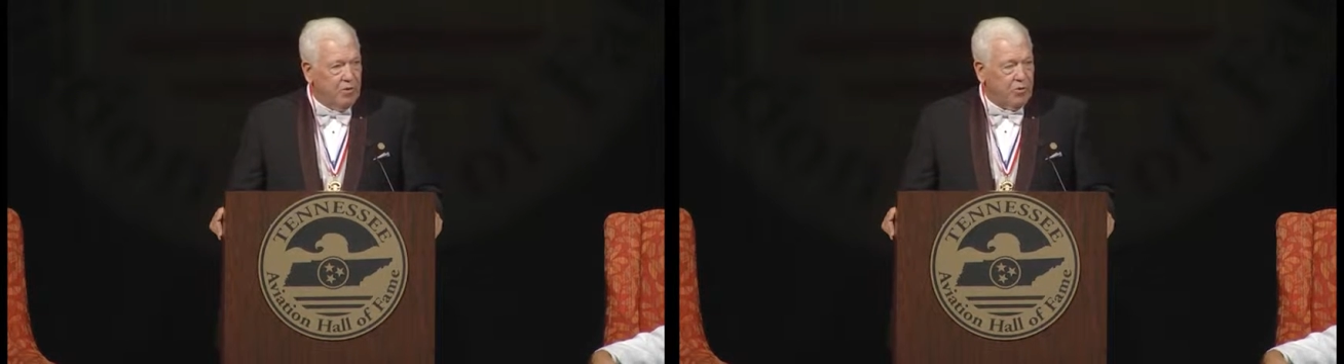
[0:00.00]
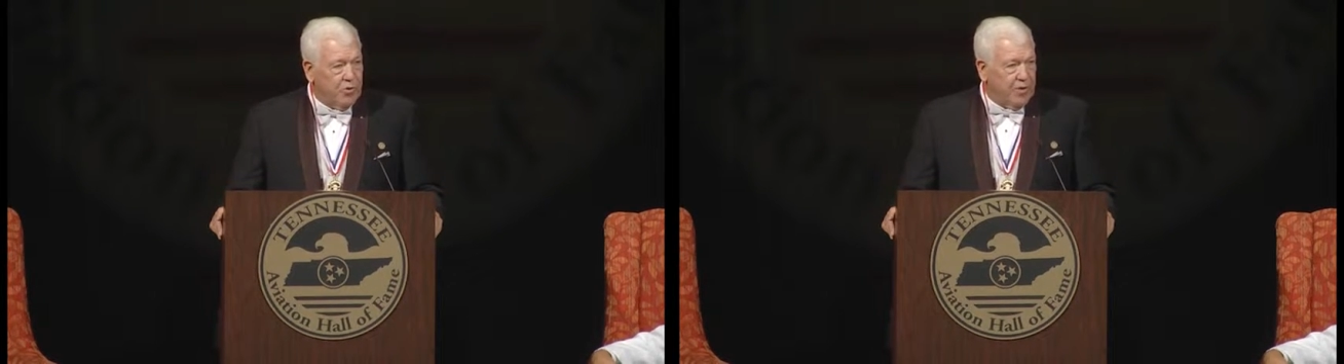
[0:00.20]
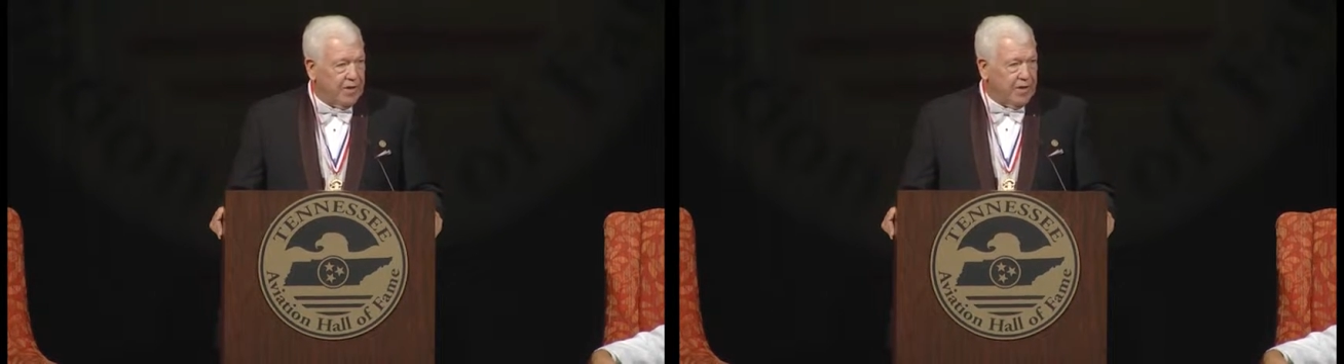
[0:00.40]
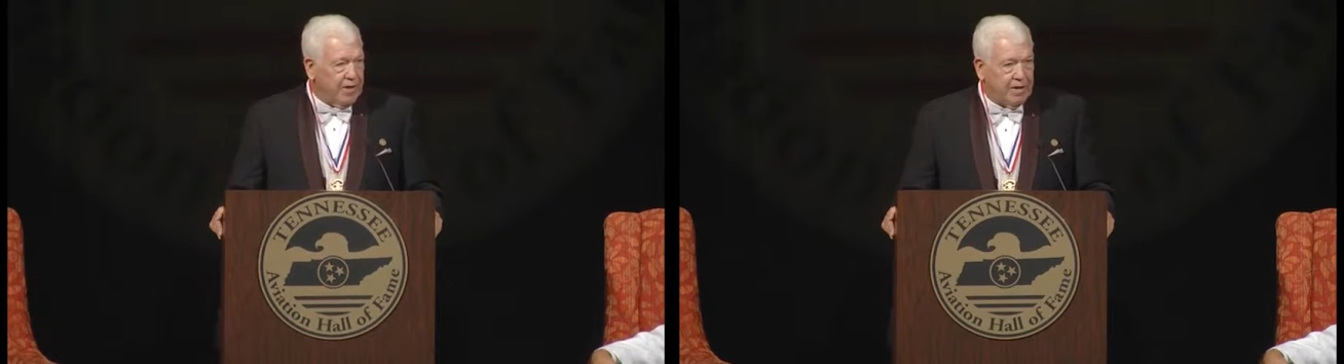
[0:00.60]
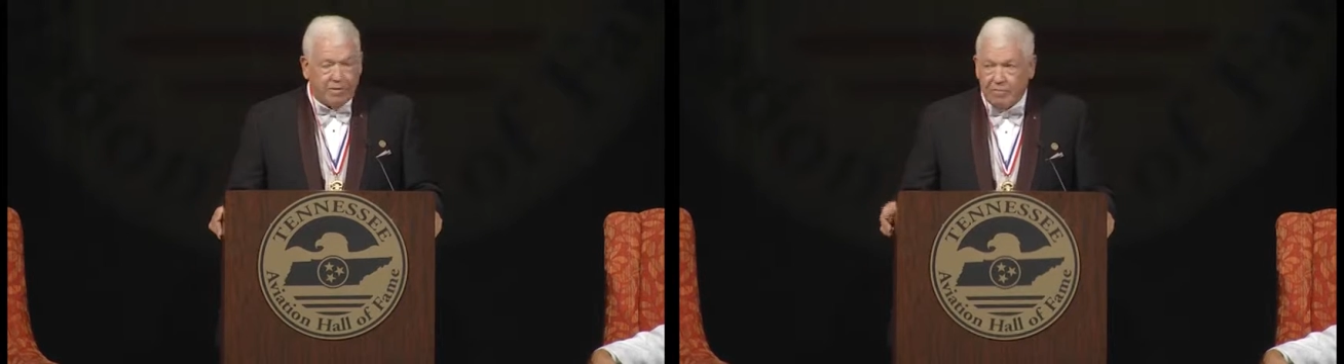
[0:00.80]
doing
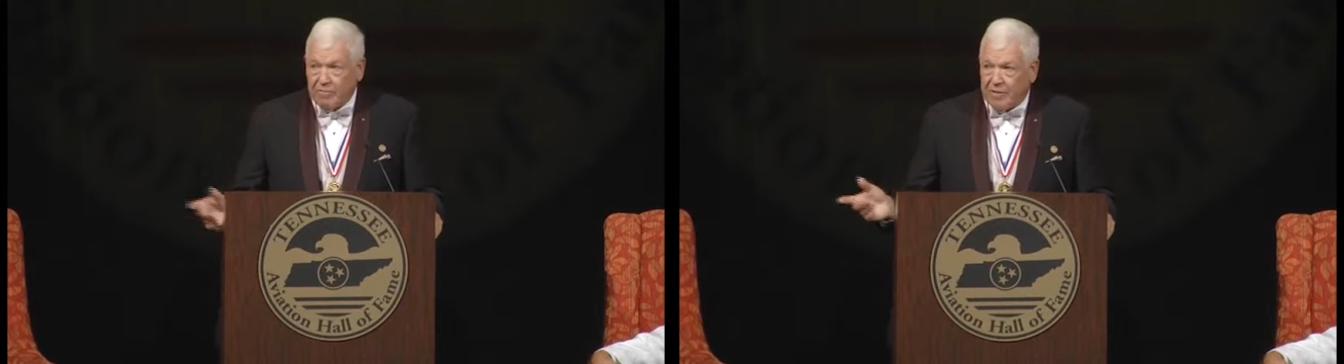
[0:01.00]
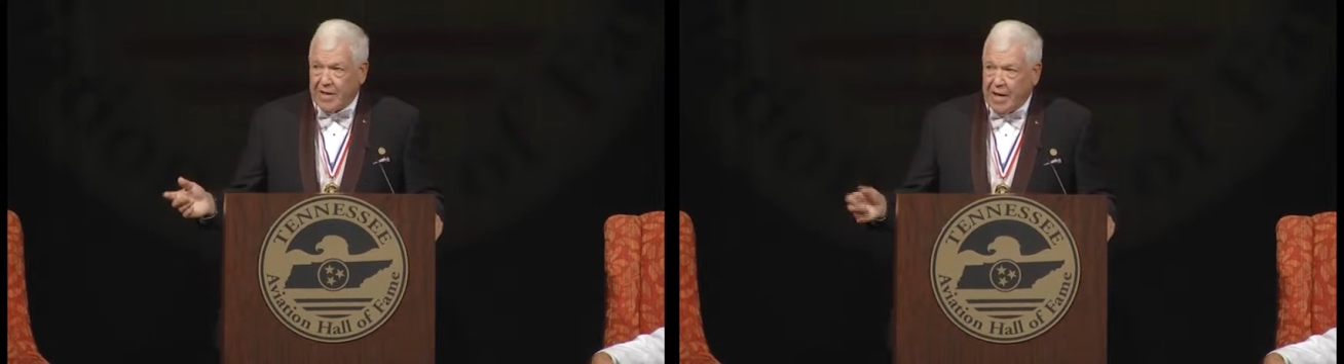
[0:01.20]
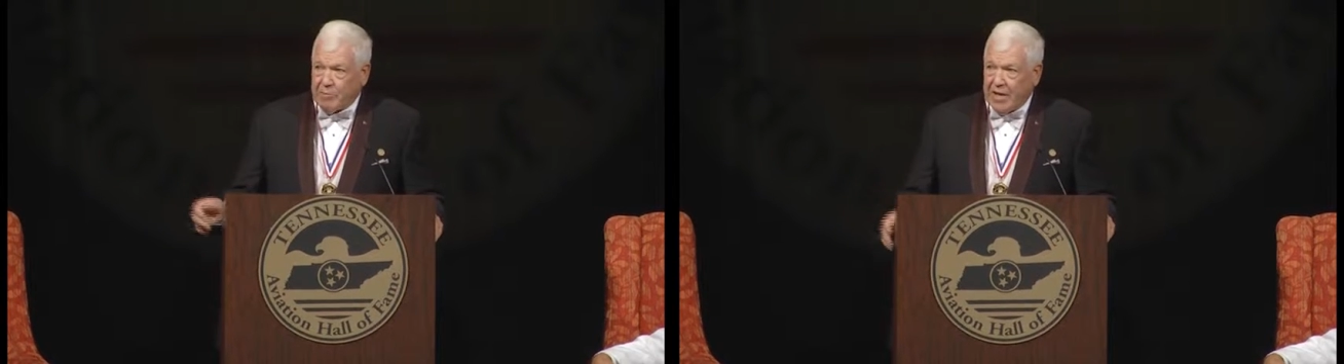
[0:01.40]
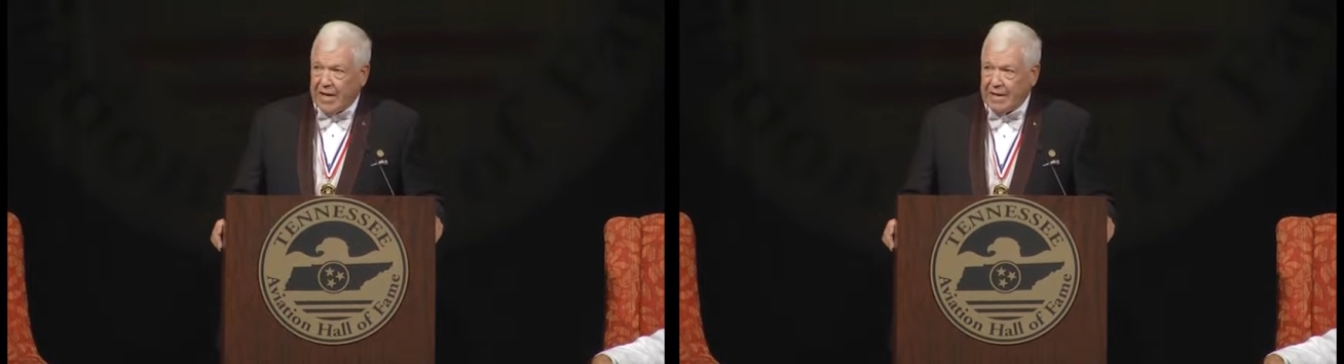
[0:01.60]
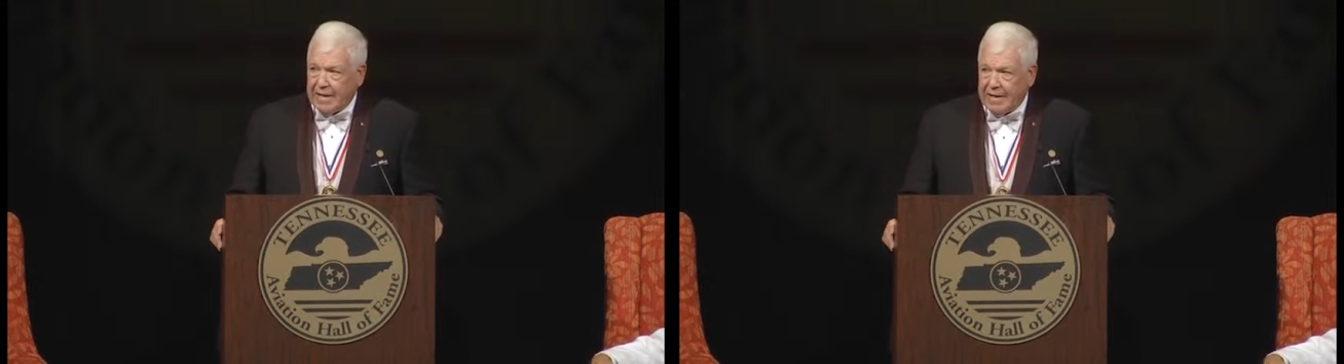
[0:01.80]
the diamond
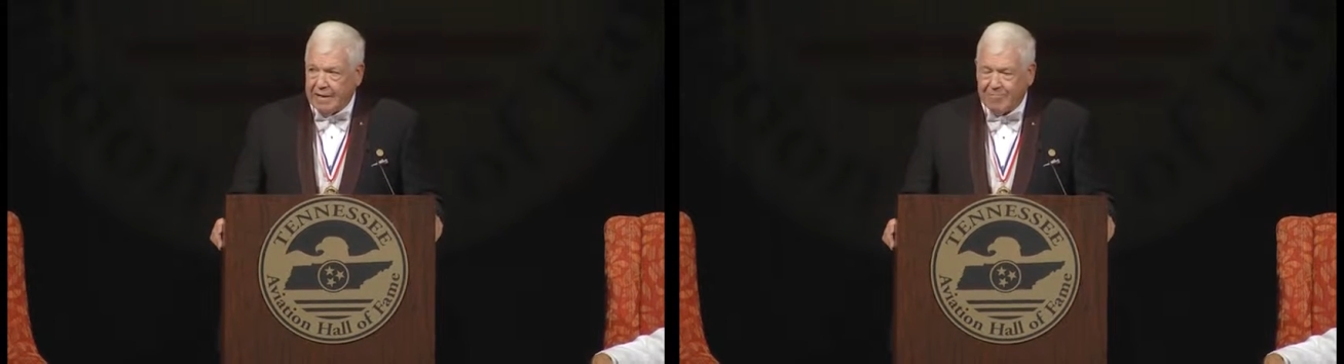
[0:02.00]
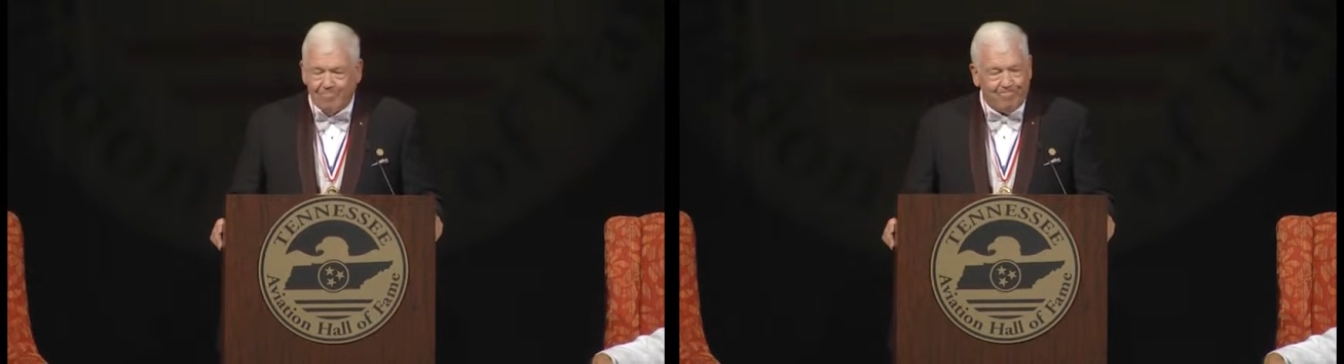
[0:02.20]
landing, and